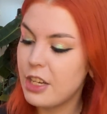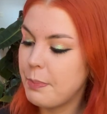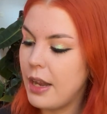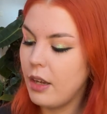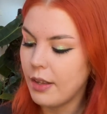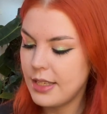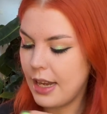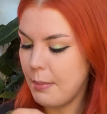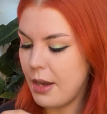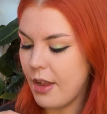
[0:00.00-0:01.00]
but Lottie
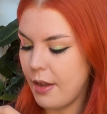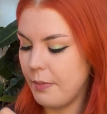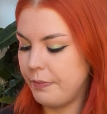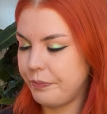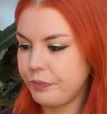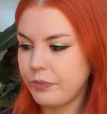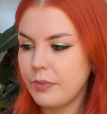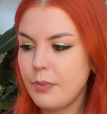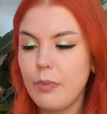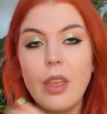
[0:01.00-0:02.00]
let me know
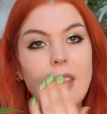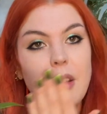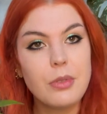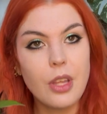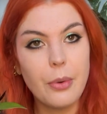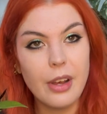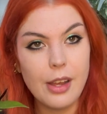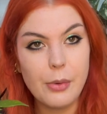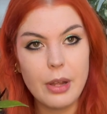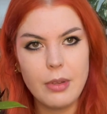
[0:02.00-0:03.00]
that it was the
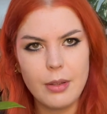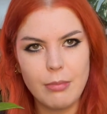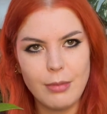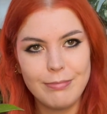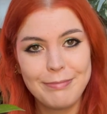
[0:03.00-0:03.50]
Hawaiian